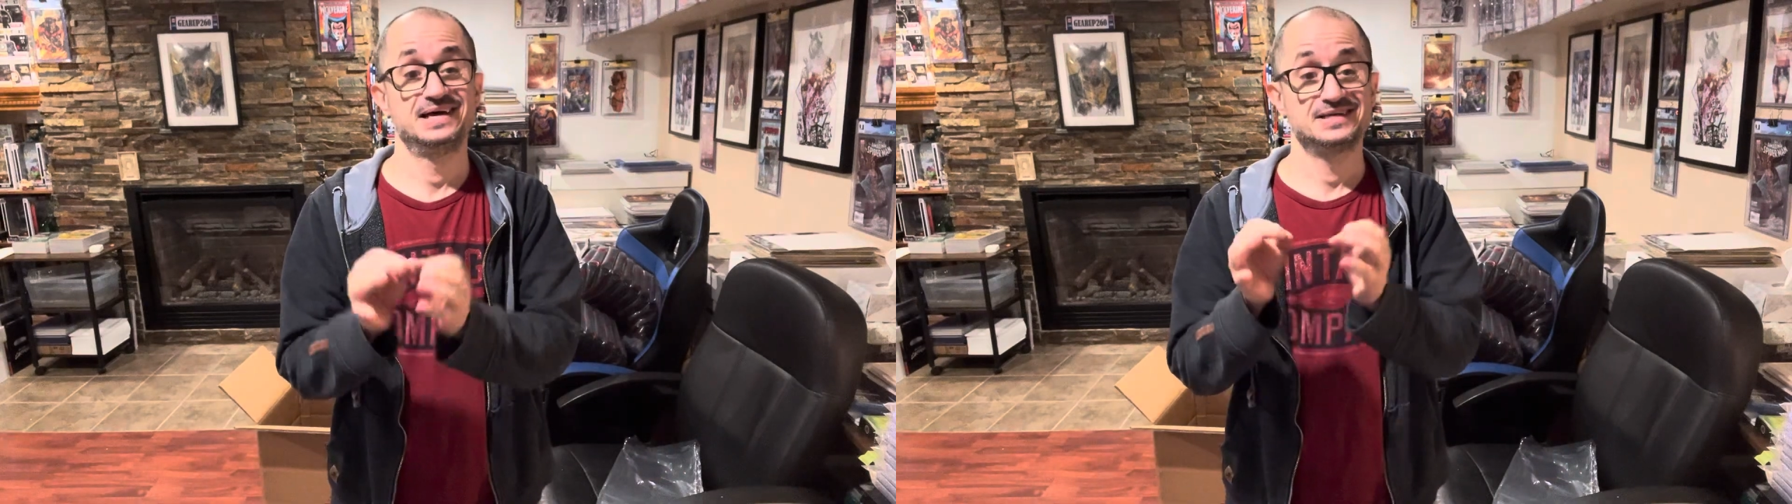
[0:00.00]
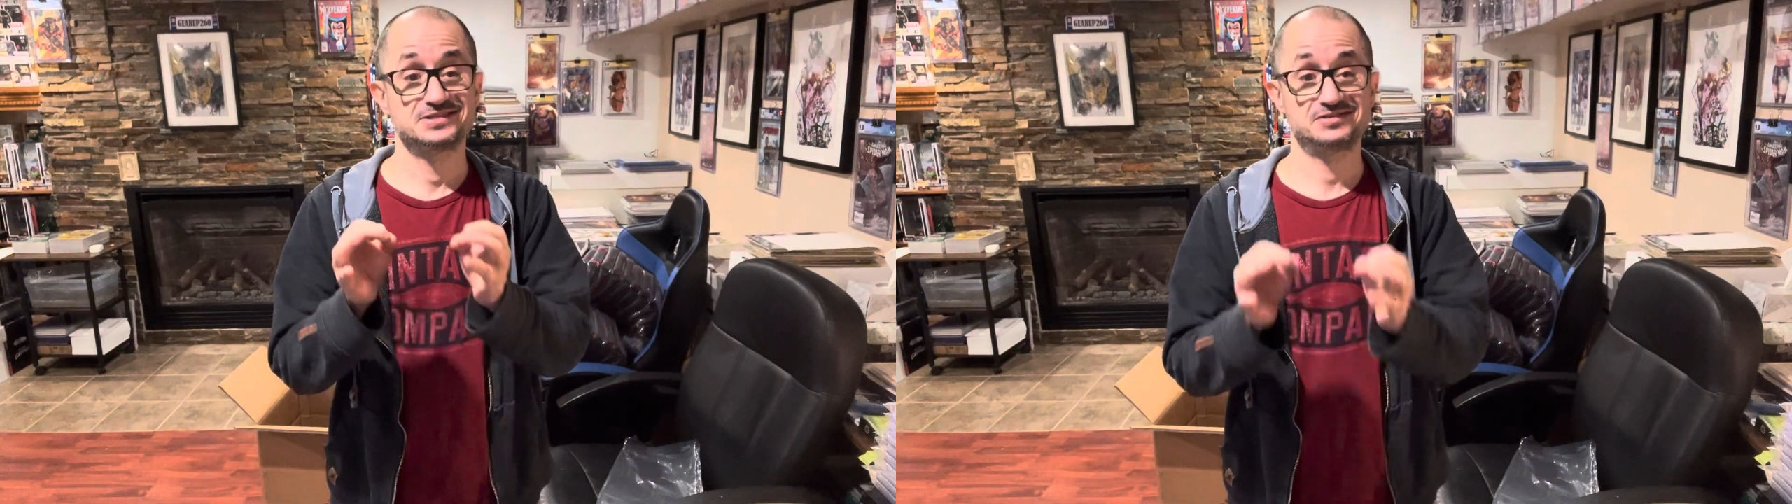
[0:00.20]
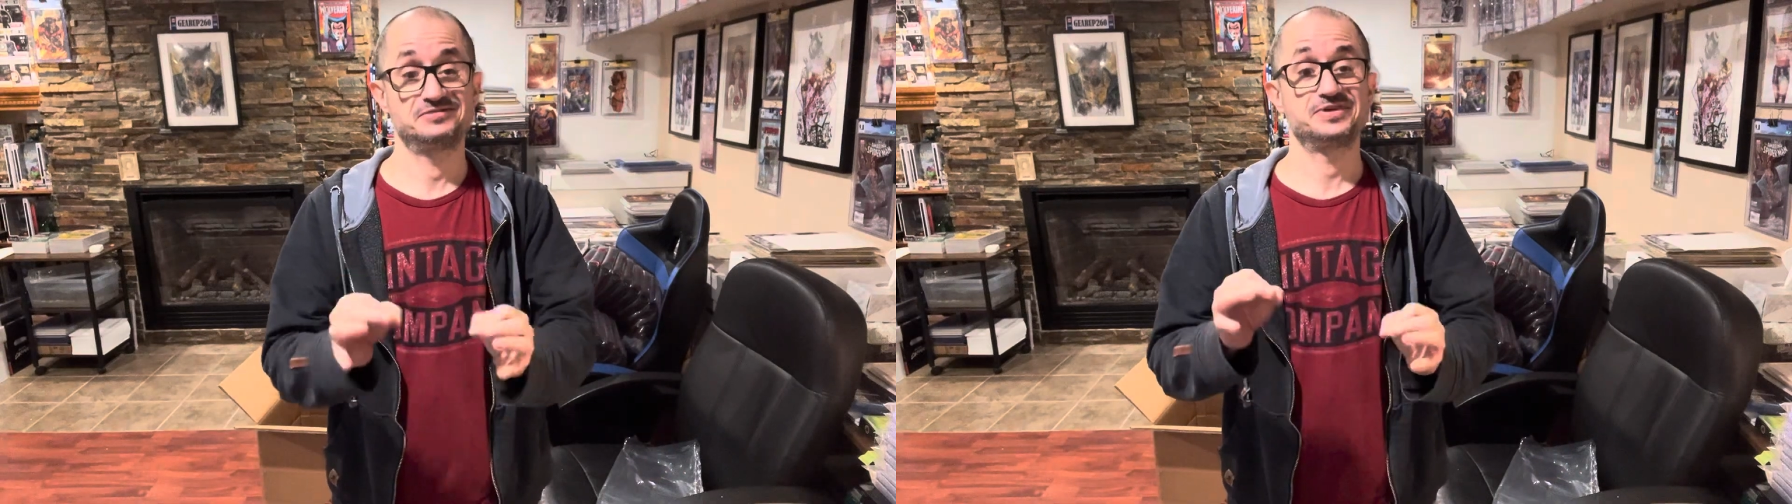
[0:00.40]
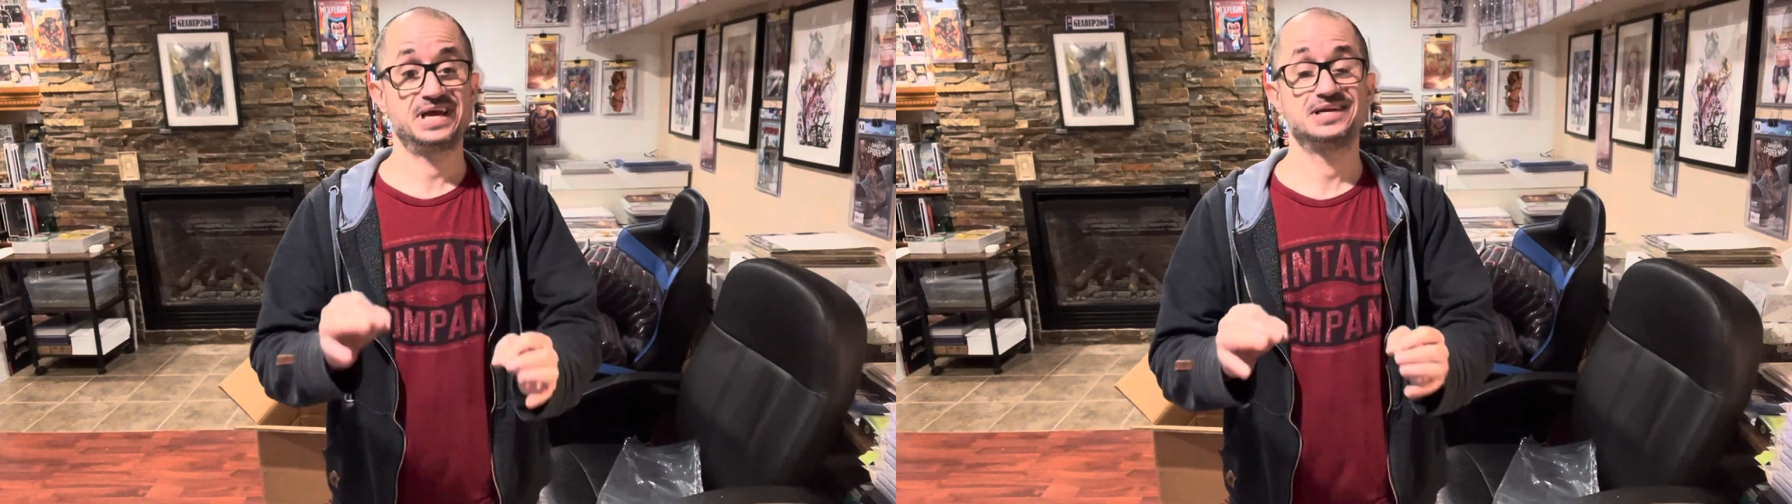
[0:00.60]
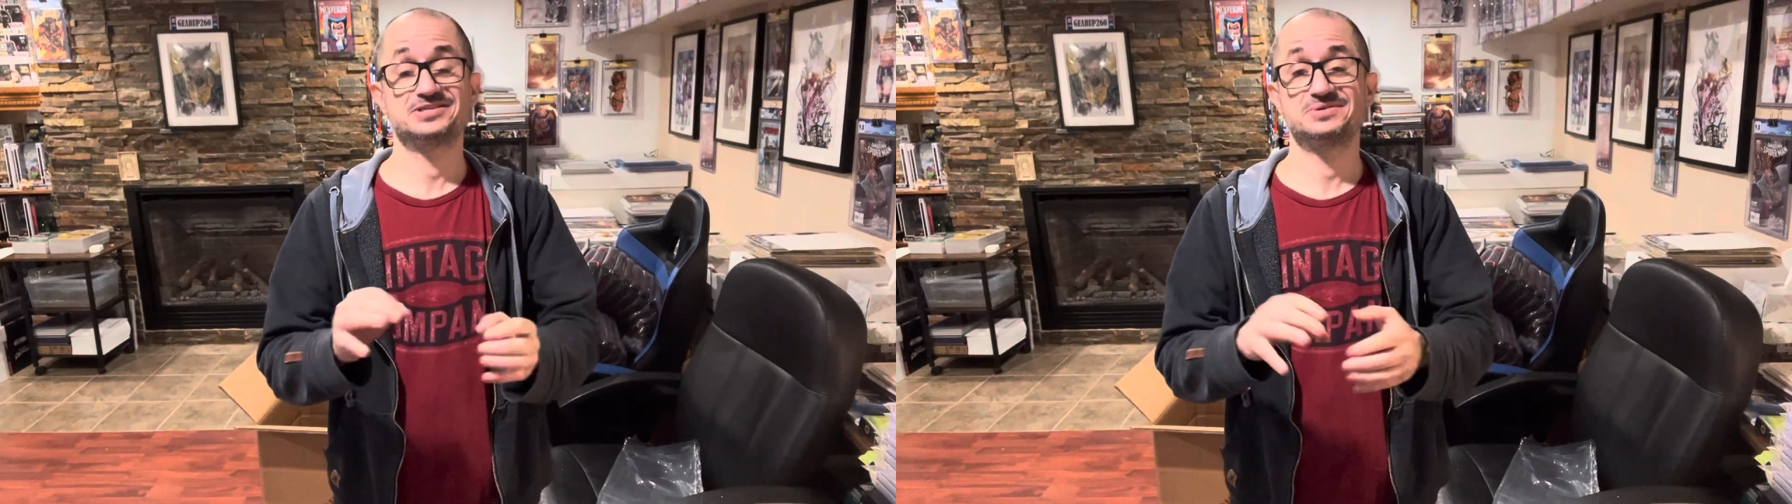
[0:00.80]
Silver
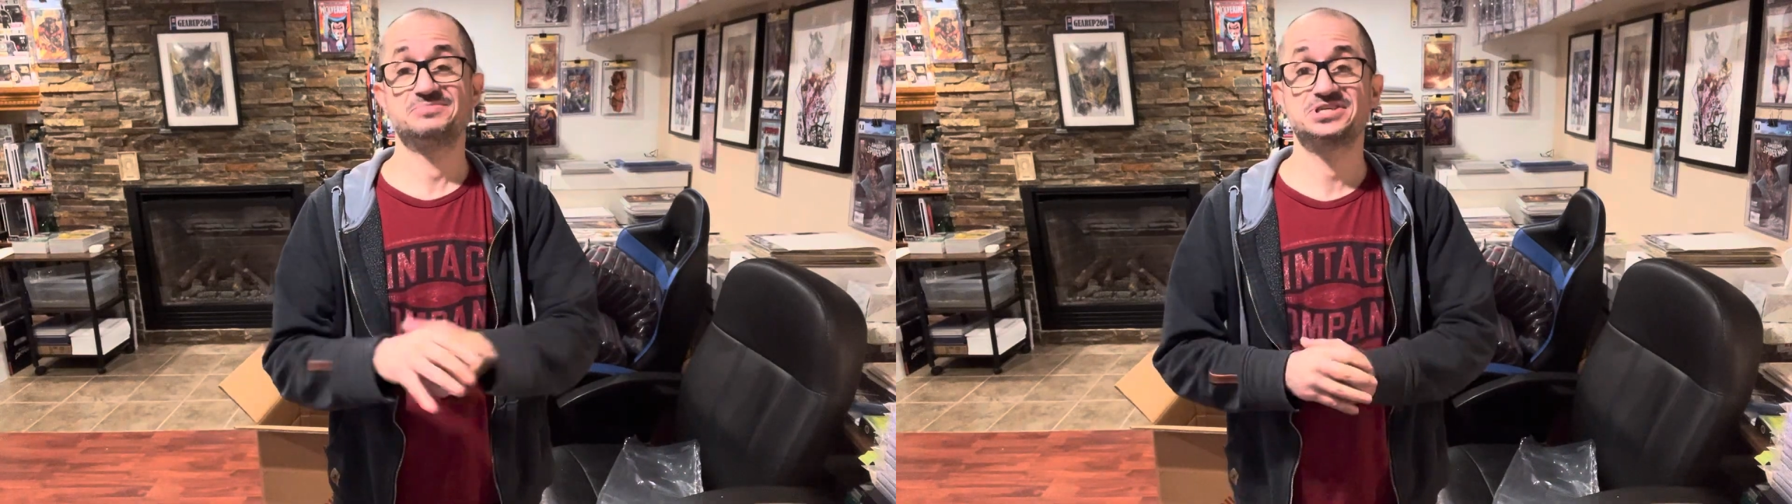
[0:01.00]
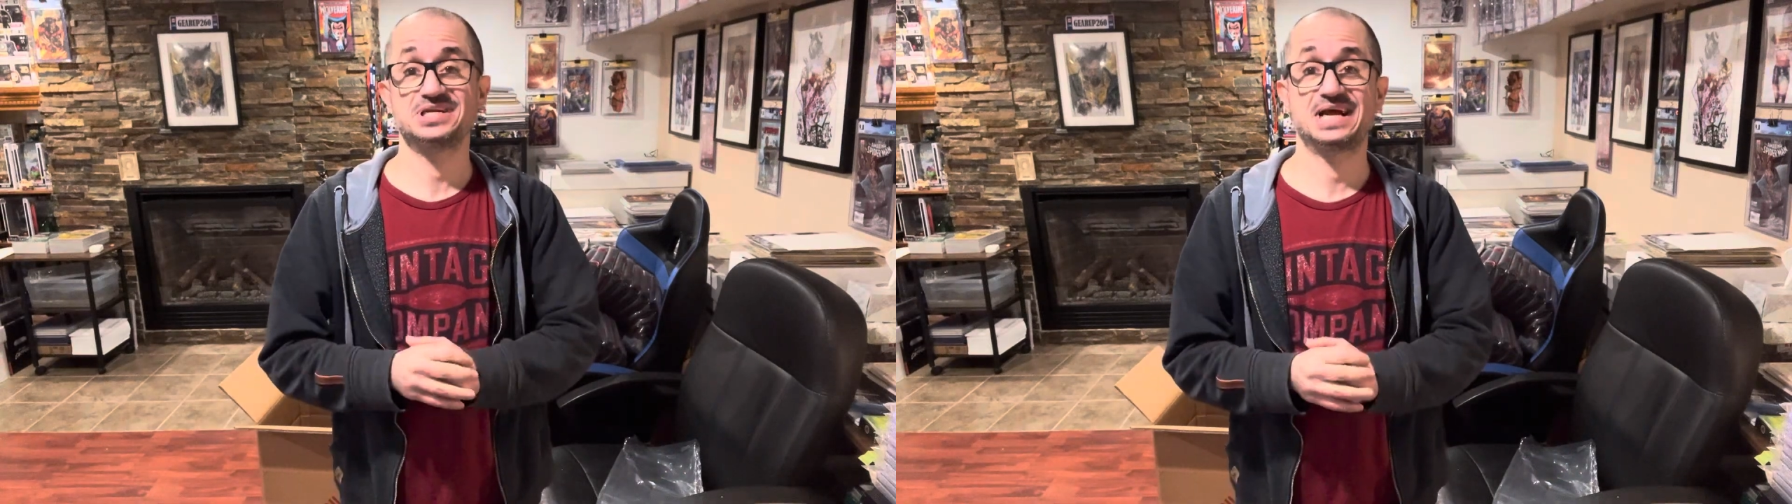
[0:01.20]
Age submission.